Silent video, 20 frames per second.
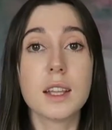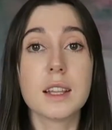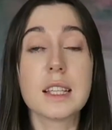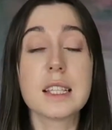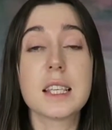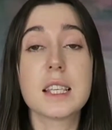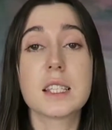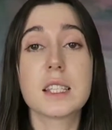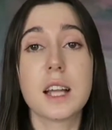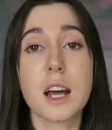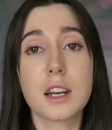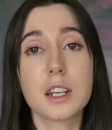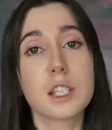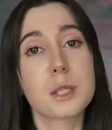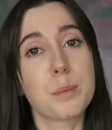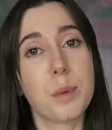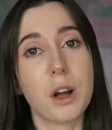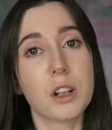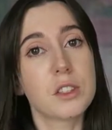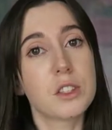This is not a
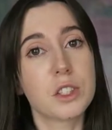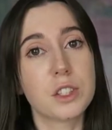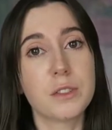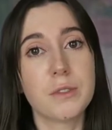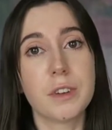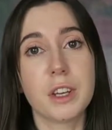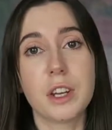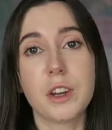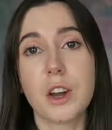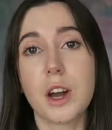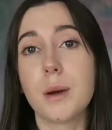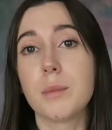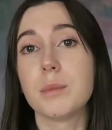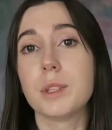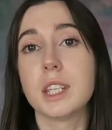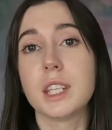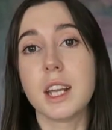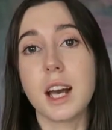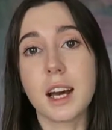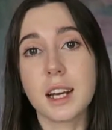sponsored video,
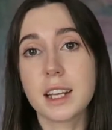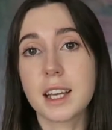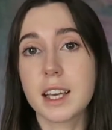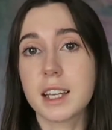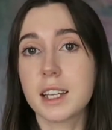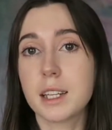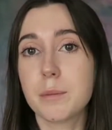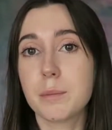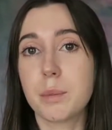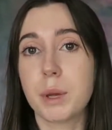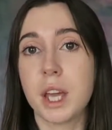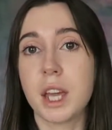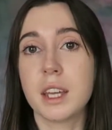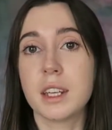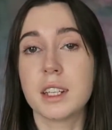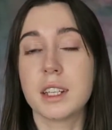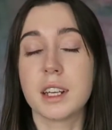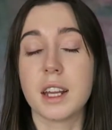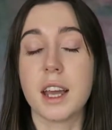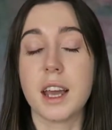I'm not getting
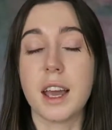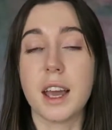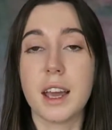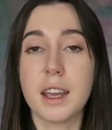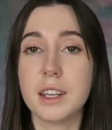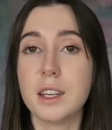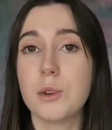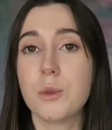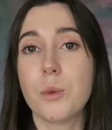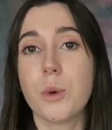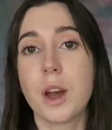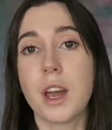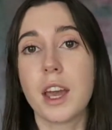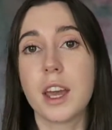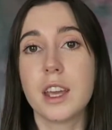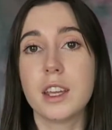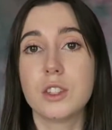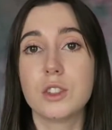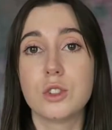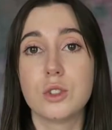paid in any
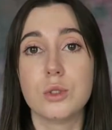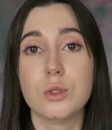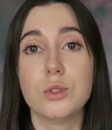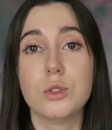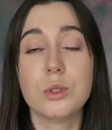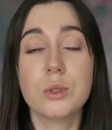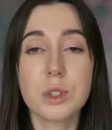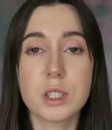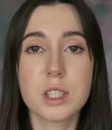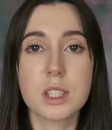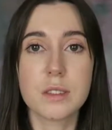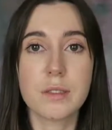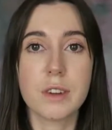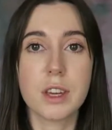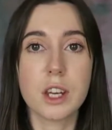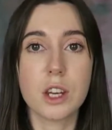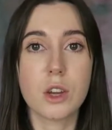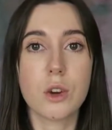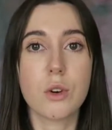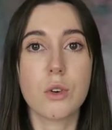way to do this
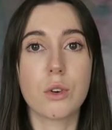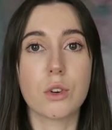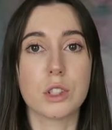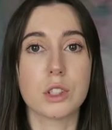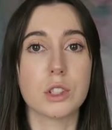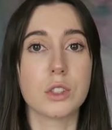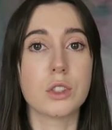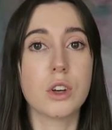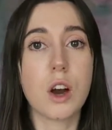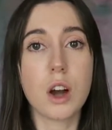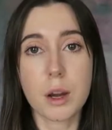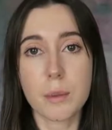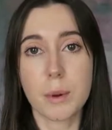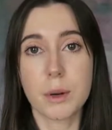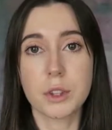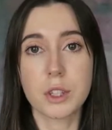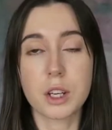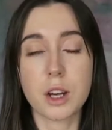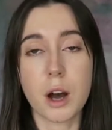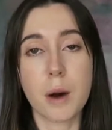video or to talk
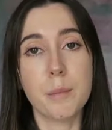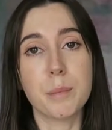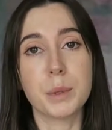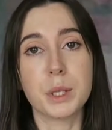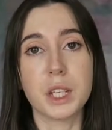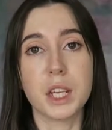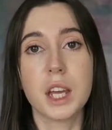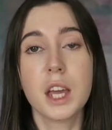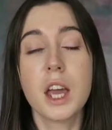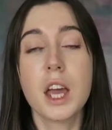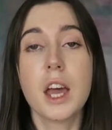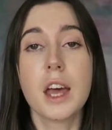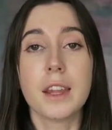about the company.